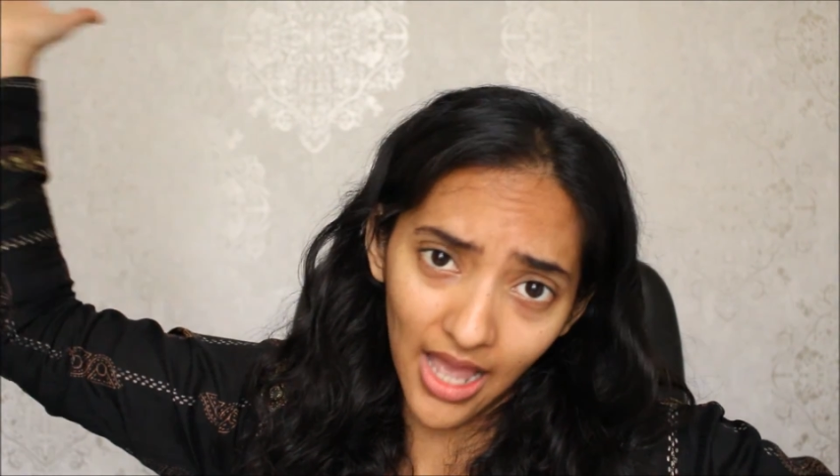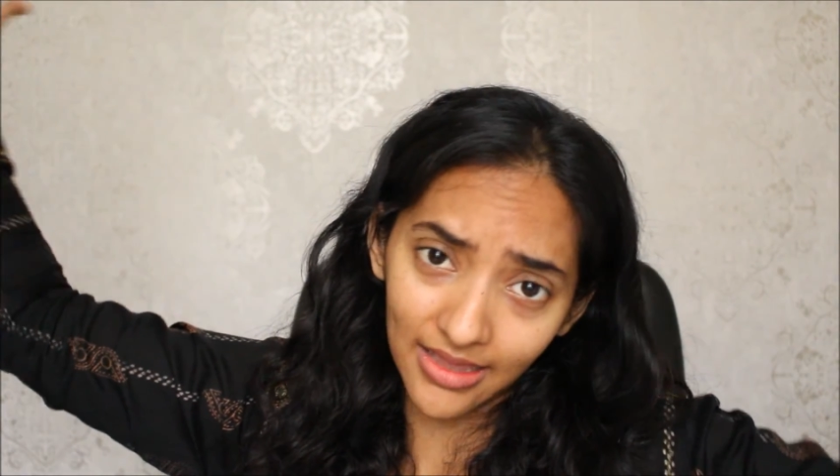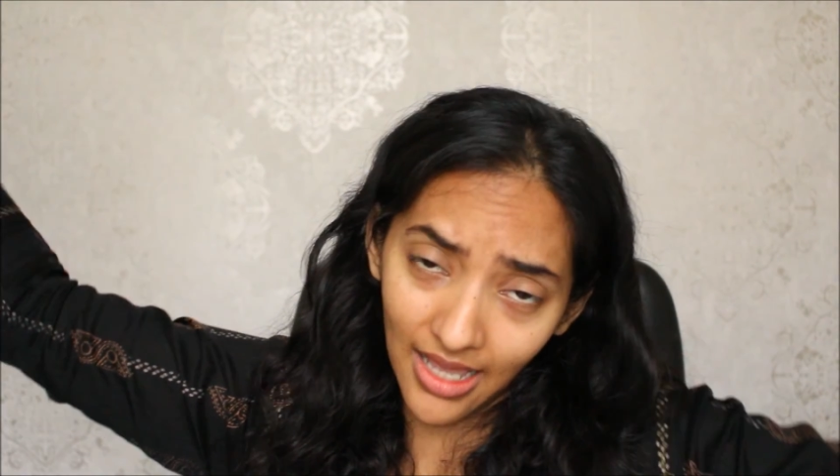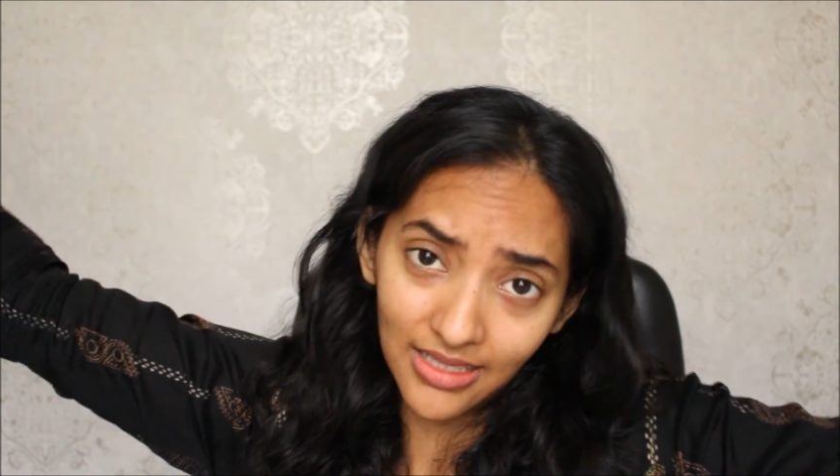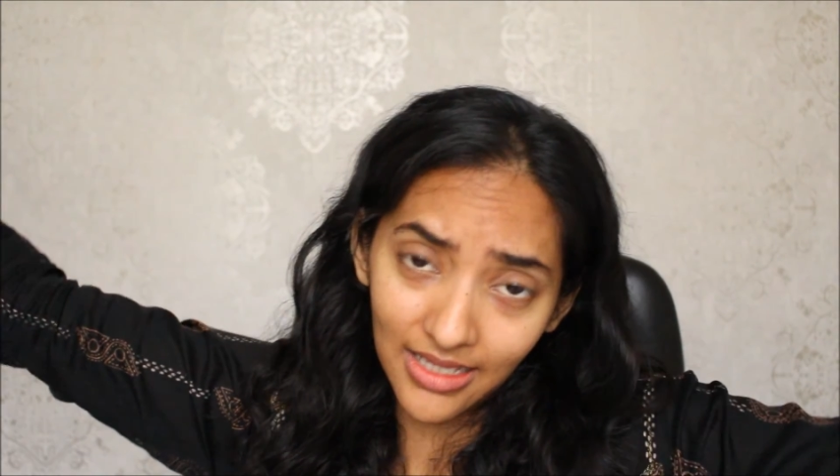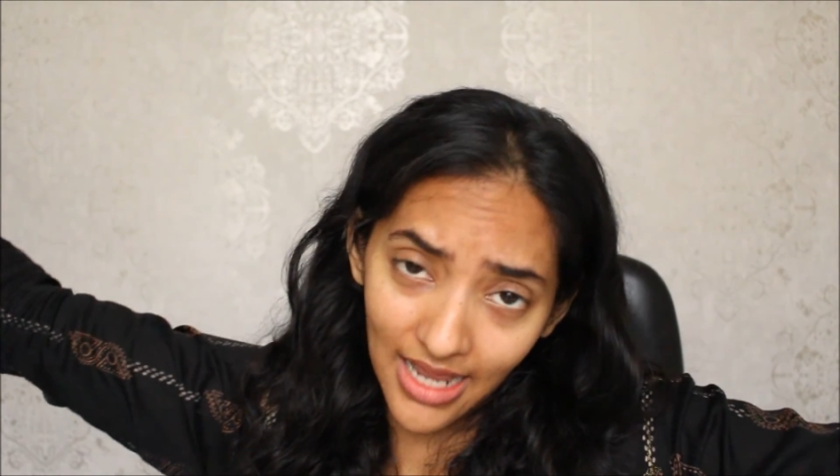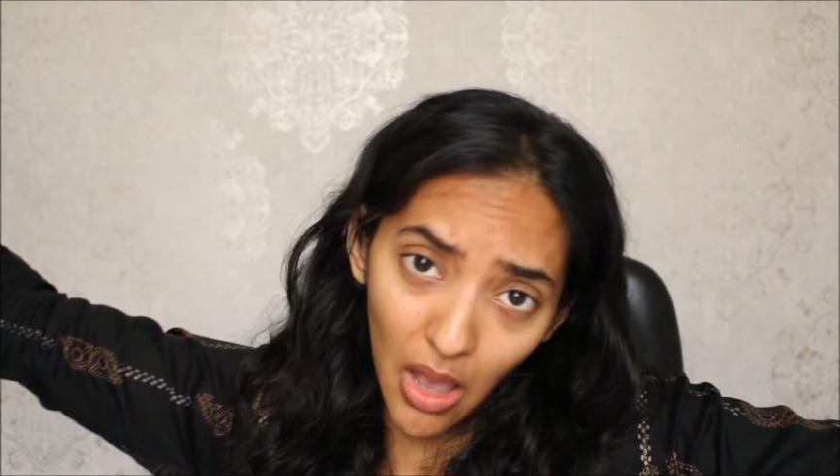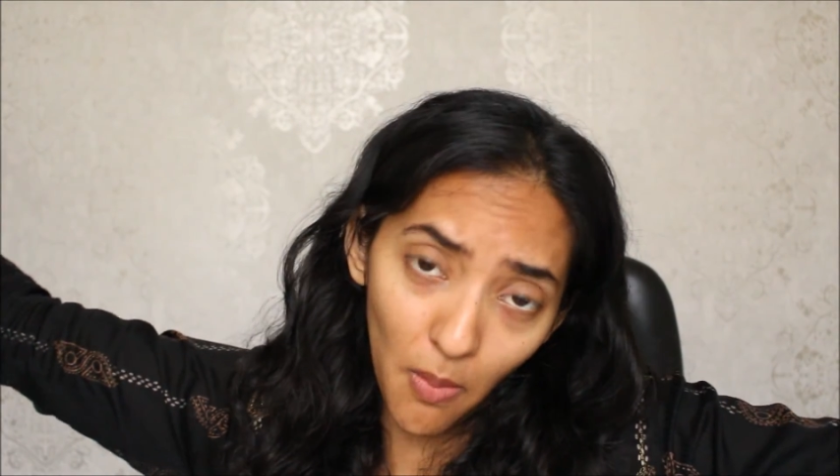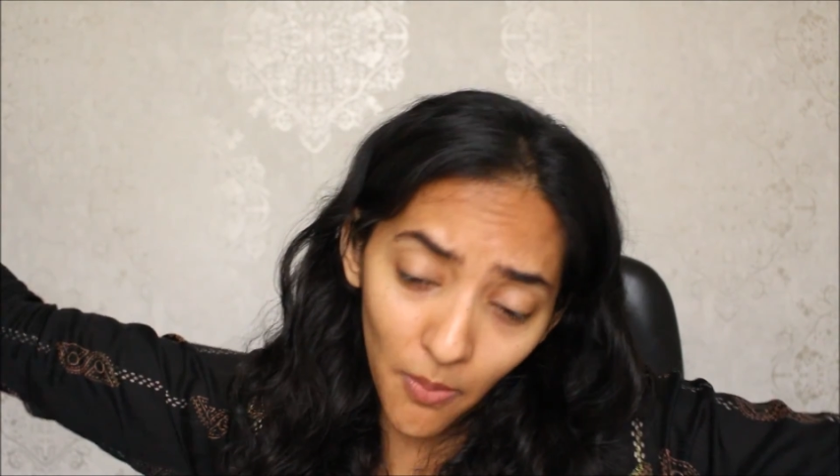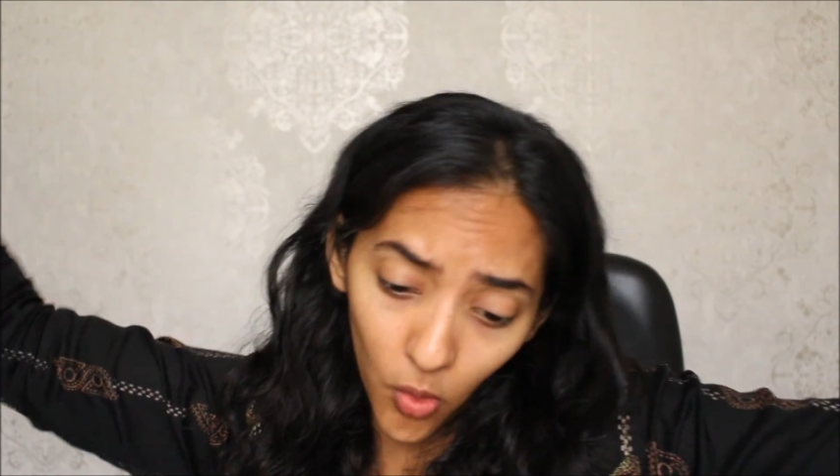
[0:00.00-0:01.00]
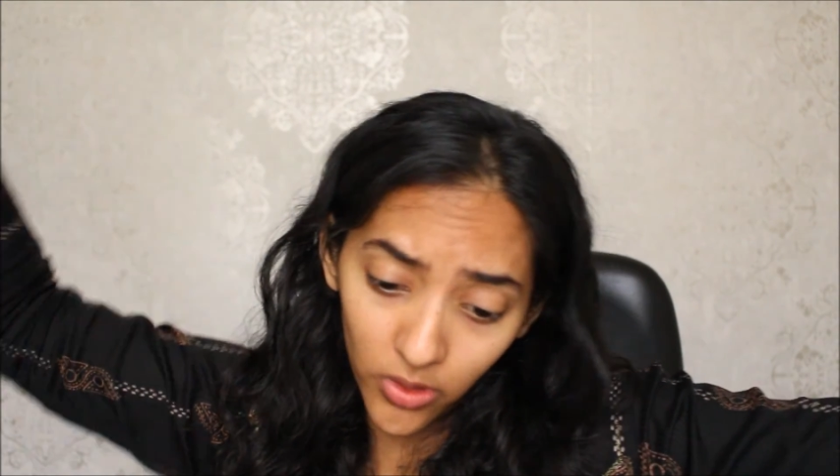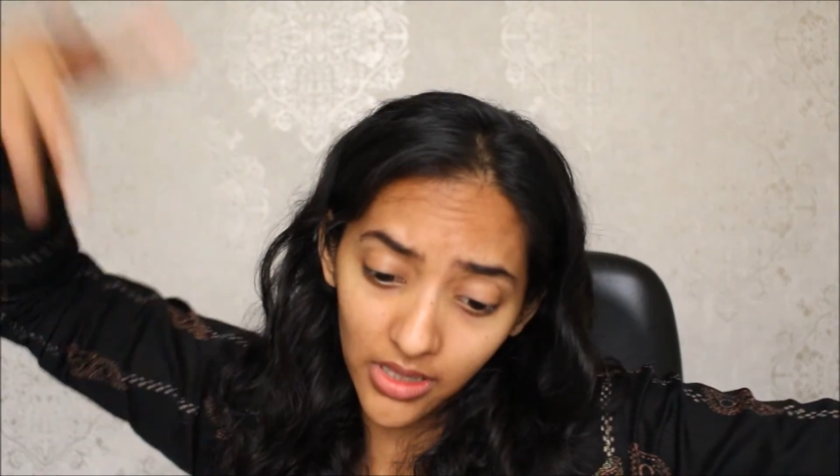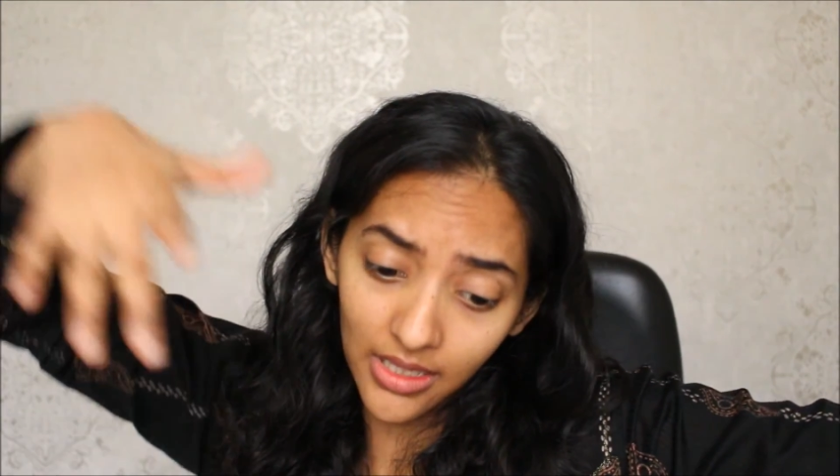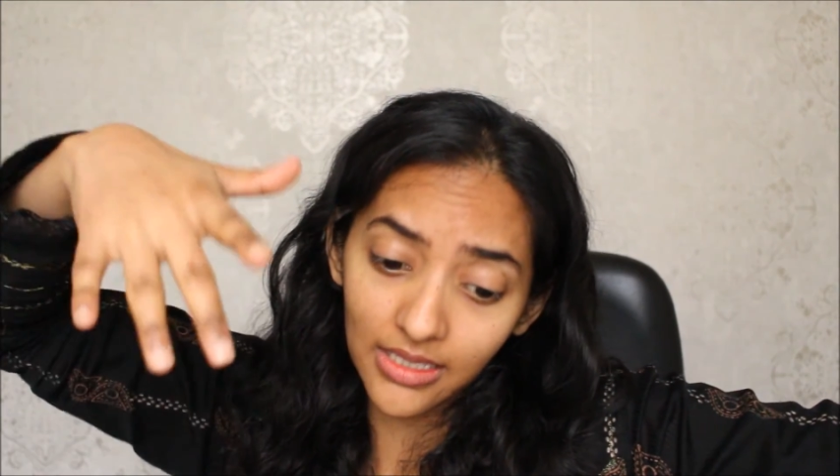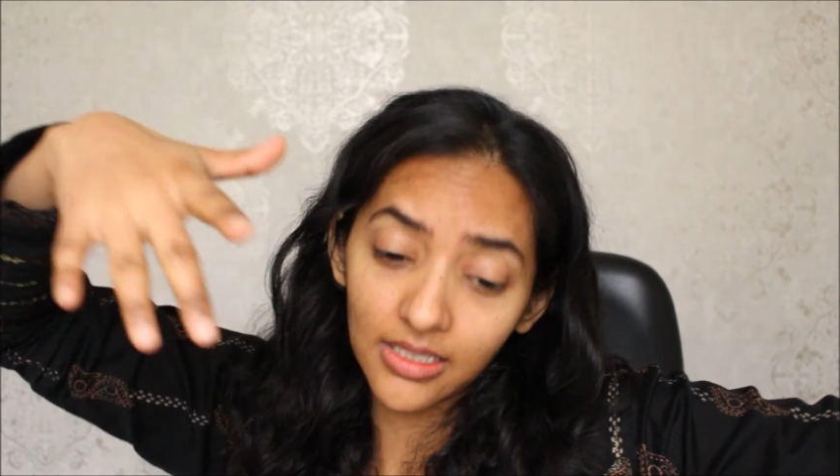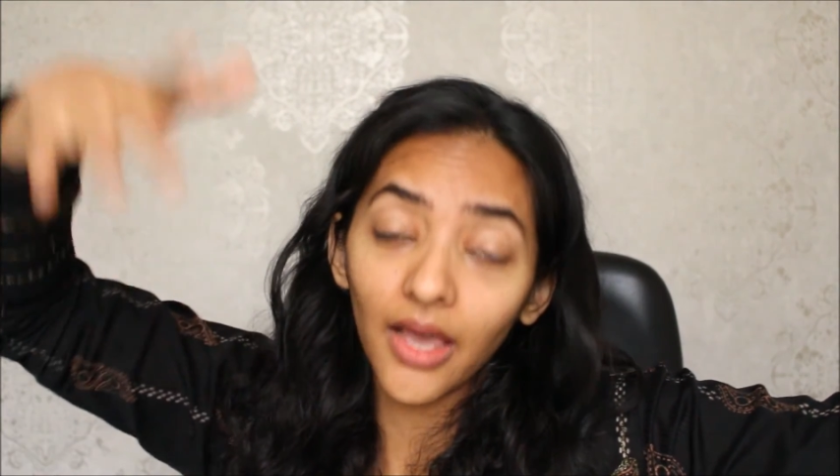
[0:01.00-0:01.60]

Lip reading: and that's gonna help more than this.